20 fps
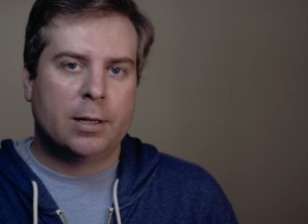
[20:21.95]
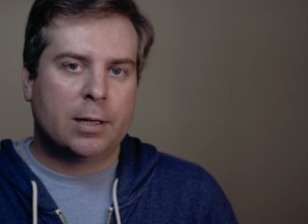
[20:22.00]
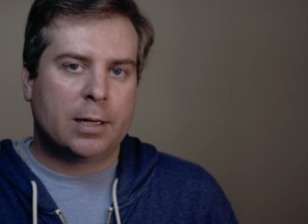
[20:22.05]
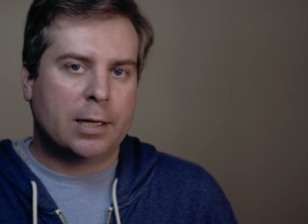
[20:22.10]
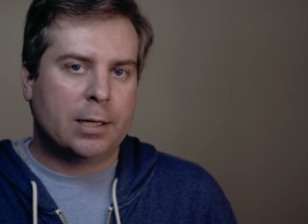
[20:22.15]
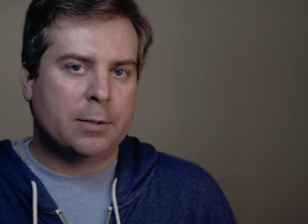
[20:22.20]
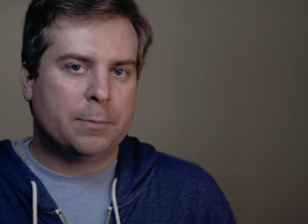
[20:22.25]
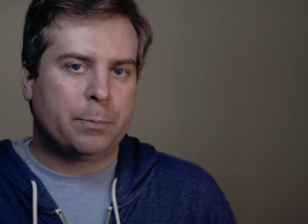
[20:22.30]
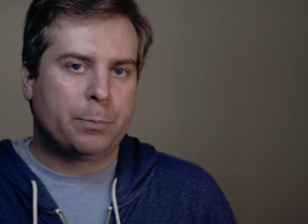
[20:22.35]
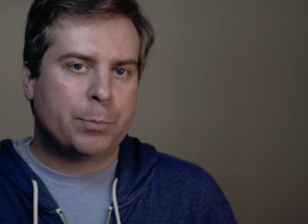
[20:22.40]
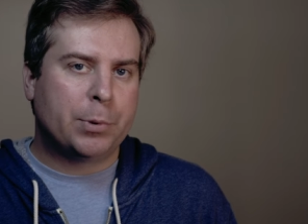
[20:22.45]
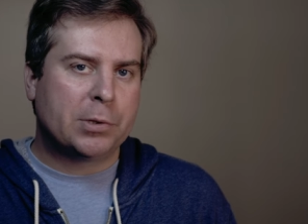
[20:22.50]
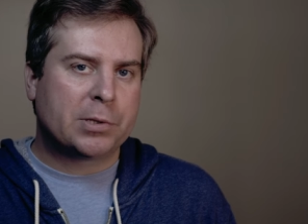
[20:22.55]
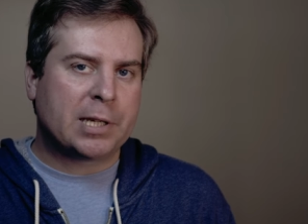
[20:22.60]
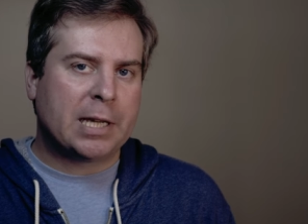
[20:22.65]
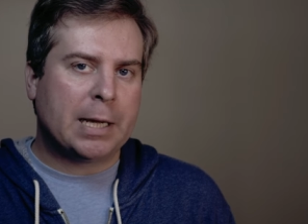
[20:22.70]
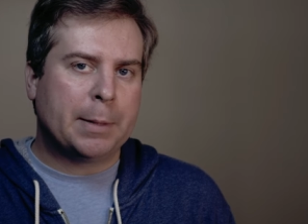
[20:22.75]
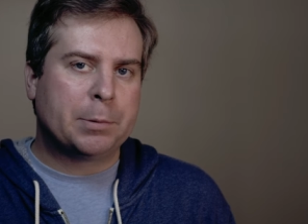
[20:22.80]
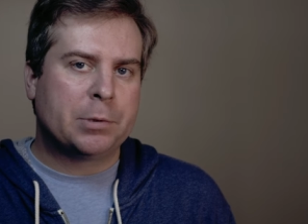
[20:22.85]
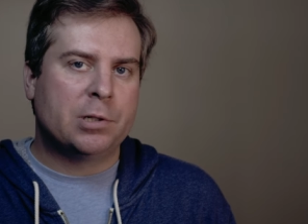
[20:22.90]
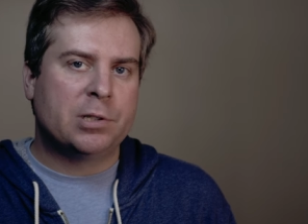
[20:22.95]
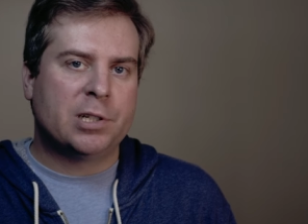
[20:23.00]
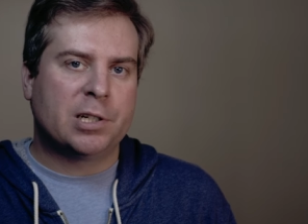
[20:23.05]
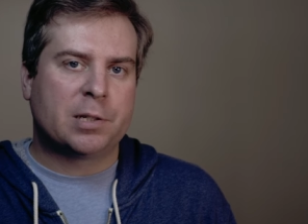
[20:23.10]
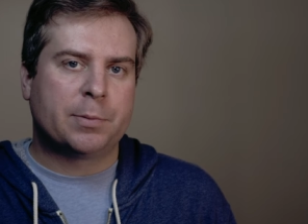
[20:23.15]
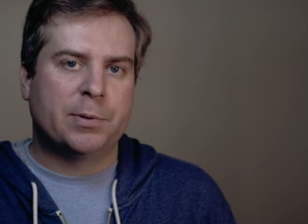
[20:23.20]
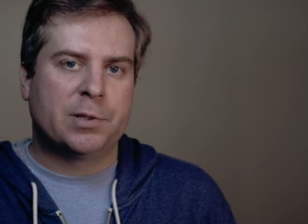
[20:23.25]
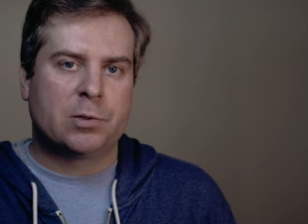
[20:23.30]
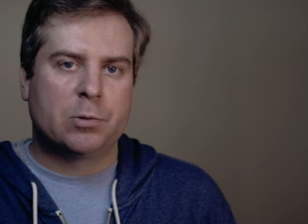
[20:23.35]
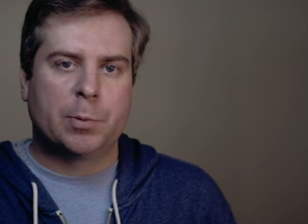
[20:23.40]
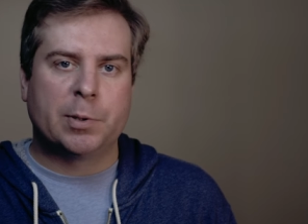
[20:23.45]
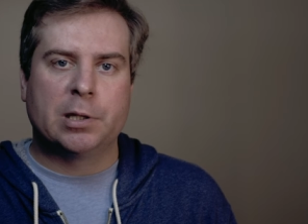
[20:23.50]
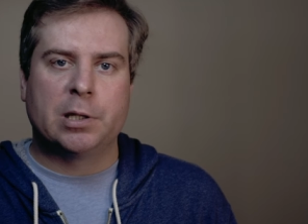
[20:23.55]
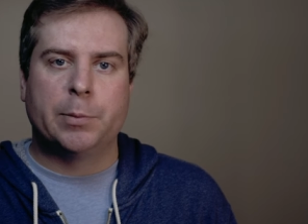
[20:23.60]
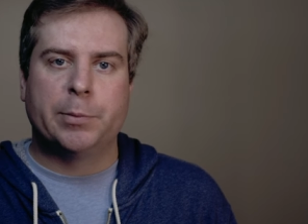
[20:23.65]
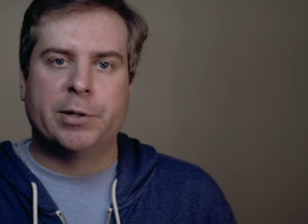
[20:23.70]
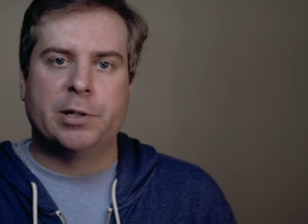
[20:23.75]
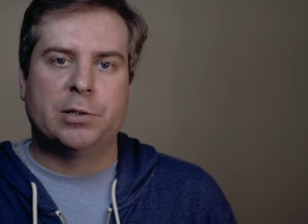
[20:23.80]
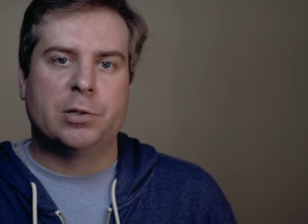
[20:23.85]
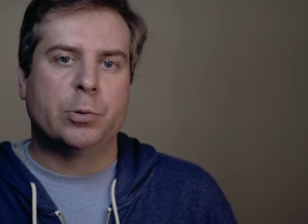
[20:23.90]
And post-capture adjustments will be
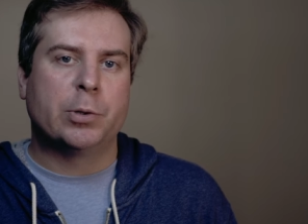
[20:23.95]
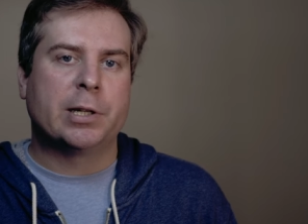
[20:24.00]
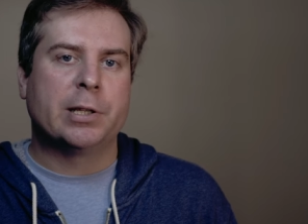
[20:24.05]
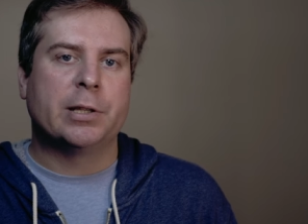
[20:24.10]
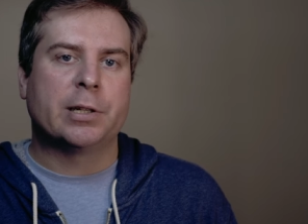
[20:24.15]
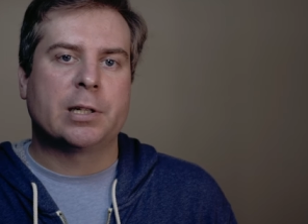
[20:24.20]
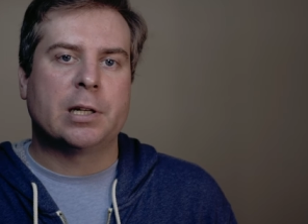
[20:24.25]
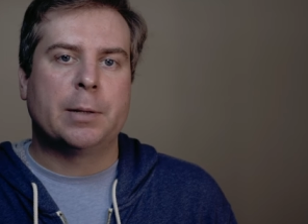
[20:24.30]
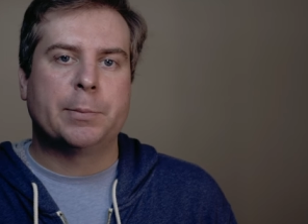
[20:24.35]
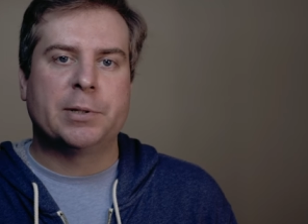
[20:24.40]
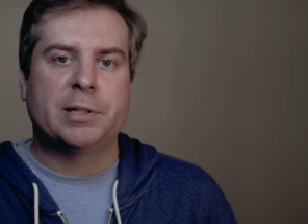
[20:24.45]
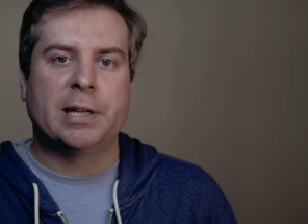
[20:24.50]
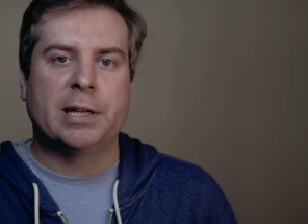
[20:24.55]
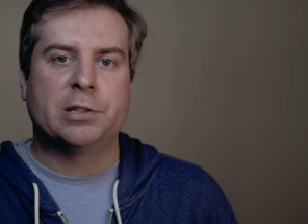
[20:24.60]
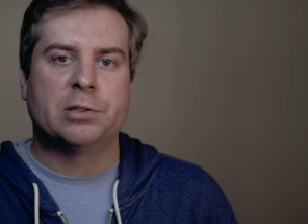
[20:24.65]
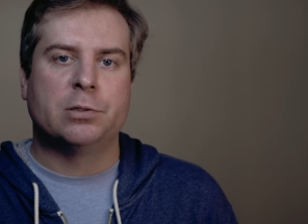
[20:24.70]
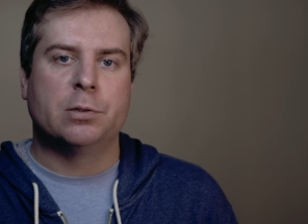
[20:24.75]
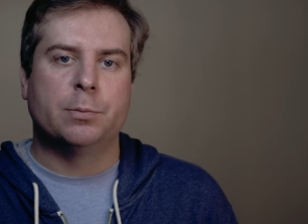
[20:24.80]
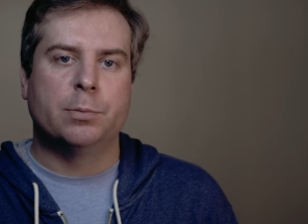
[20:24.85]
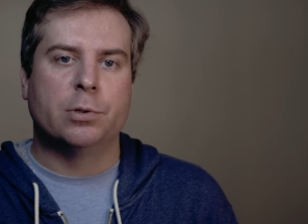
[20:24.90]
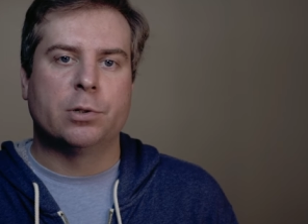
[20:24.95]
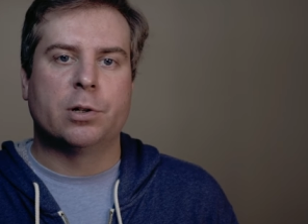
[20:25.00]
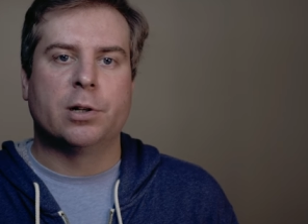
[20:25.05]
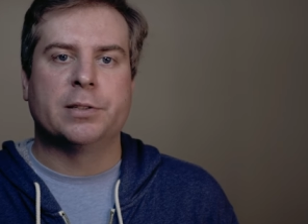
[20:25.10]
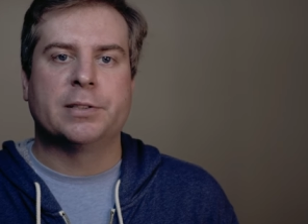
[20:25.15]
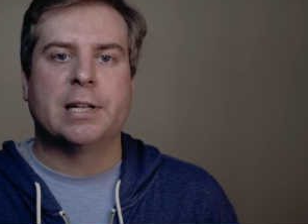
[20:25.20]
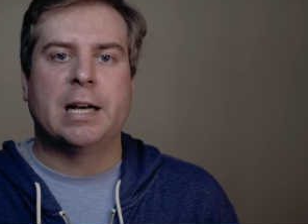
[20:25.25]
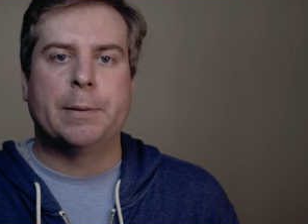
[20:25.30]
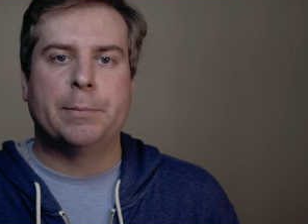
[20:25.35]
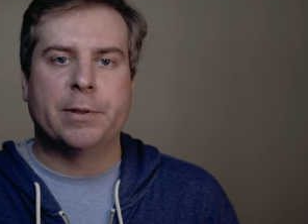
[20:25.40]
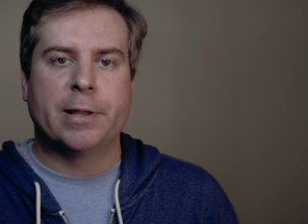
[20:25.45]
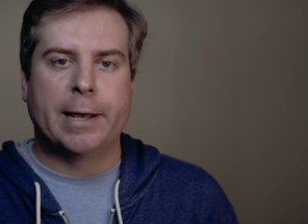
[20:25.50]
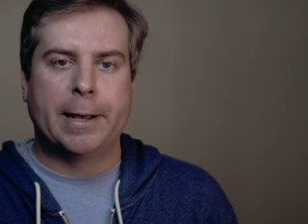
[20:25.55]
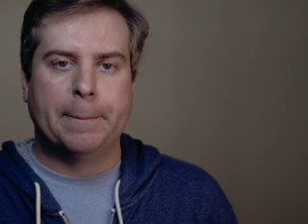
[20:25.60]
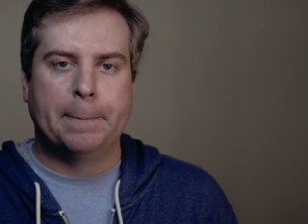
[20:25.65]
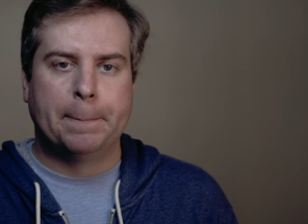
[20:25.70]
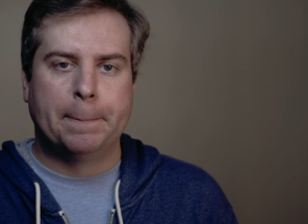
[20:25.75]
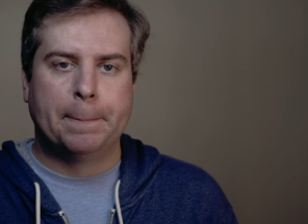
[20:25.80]
limited to tweaking the computational blur on top of that.